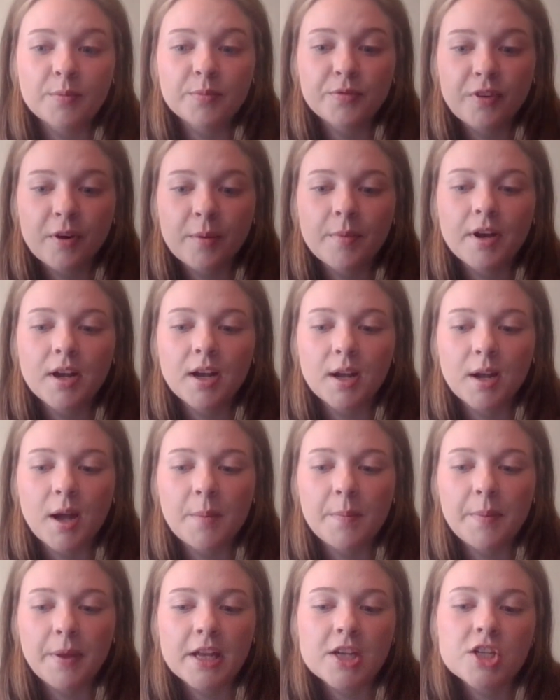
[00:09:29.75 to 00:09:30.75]
From
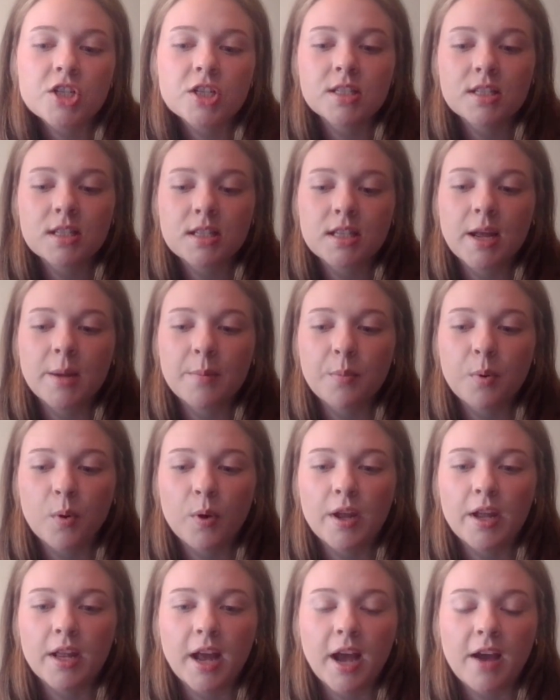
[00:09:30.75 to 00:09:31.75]
a patient
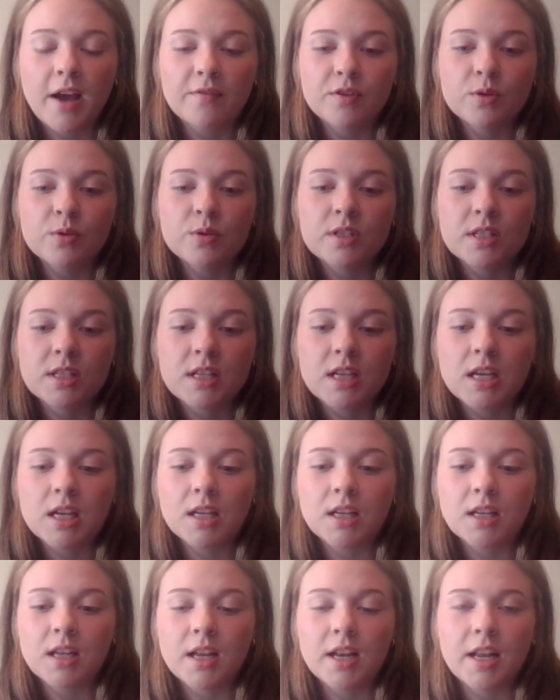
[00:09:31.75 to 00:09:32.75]
standpoint, have you
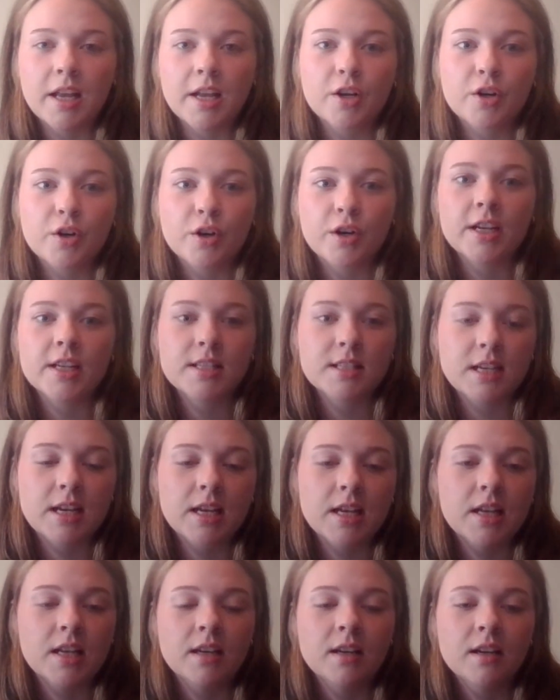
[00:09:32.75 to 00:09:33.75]
seen an increase
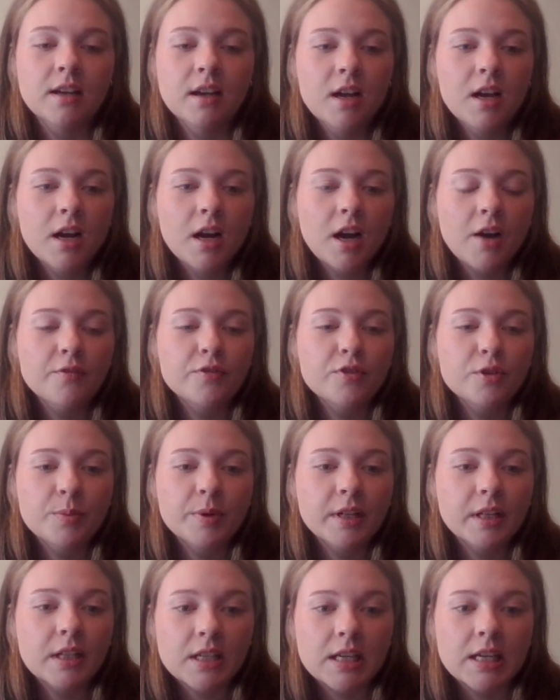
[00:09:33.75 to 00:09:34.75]
in
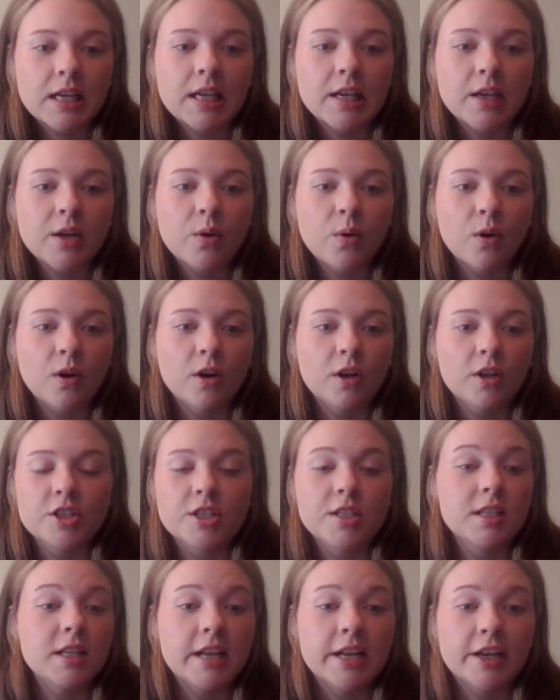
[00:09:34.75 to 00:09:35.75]
comfortability or
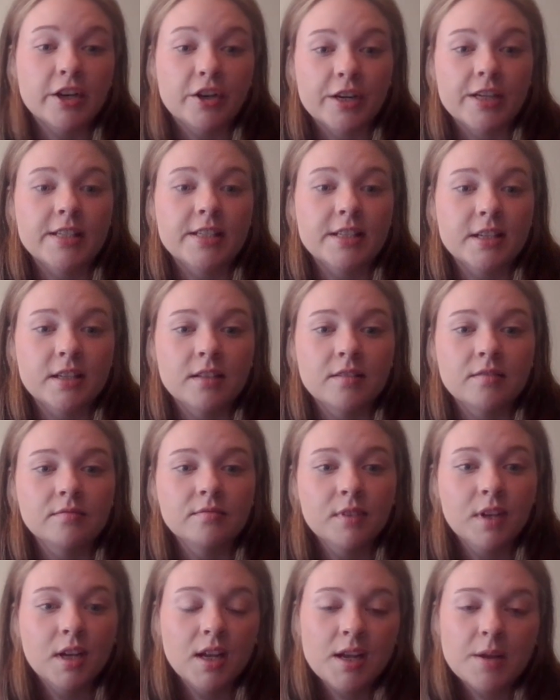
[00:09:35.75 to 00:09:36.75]
just an increase in
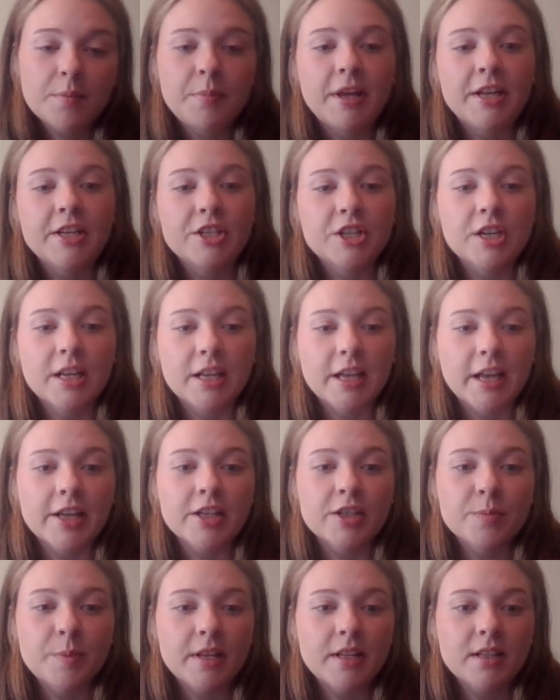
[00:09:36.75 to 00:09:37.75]
patient
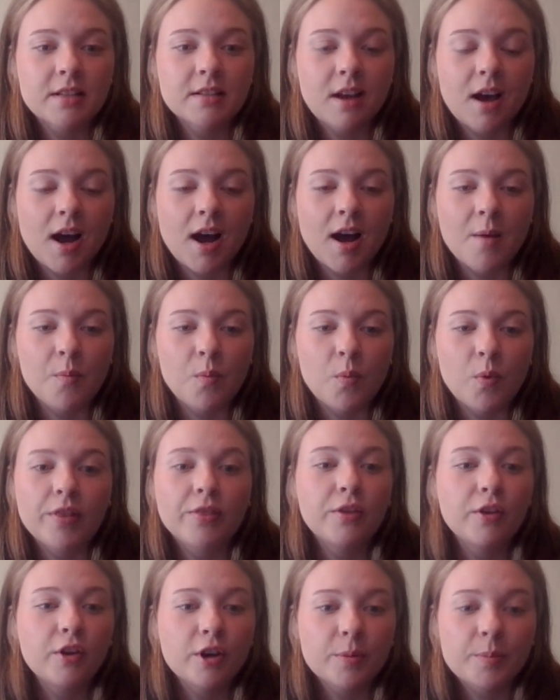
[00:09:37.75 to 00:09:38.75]
engagement
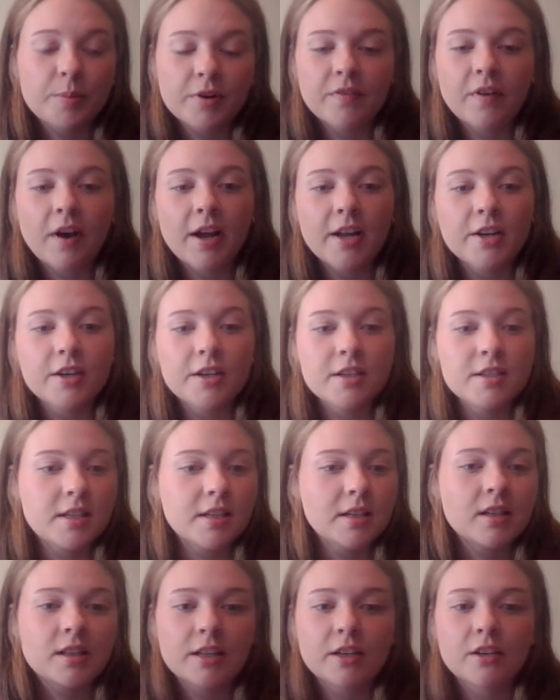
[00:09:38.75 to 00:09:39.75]
with your providers
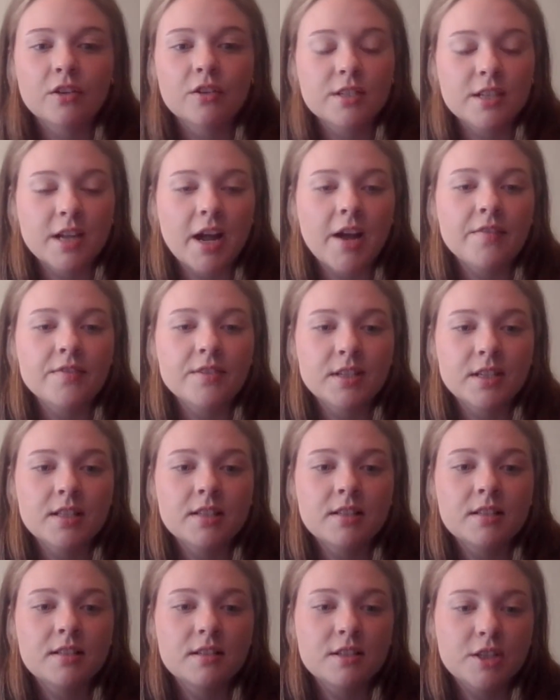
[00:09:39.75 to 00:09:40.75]
and clinical staff
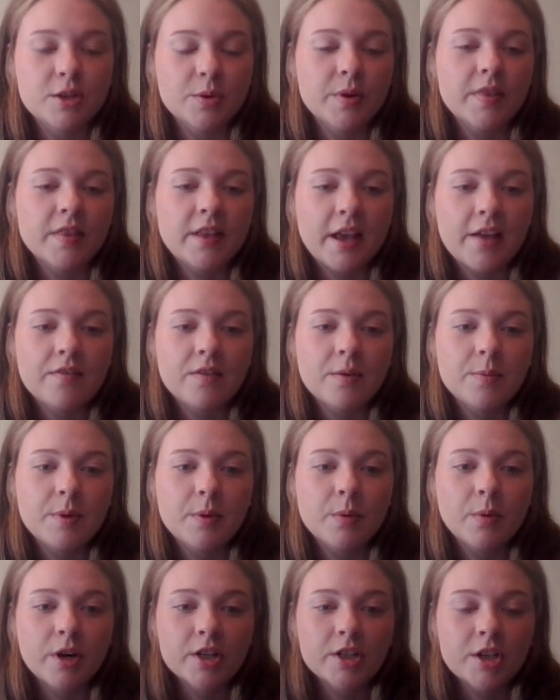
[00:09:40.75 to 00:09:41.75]
since doing the
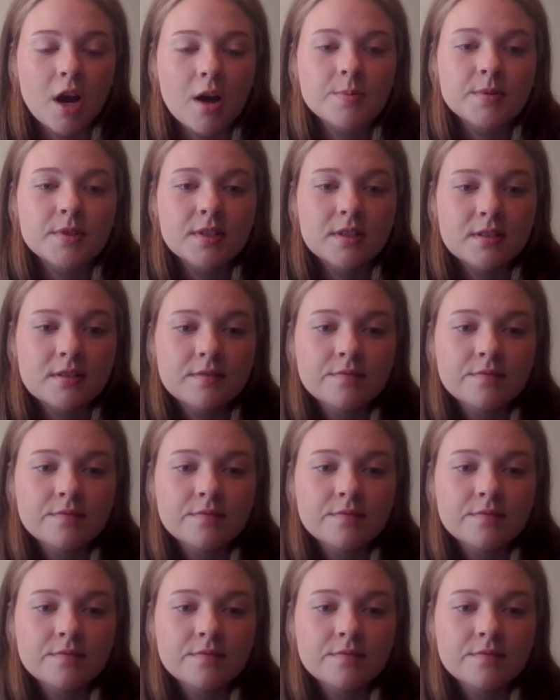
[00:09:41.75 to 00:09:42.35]
AVP workshops?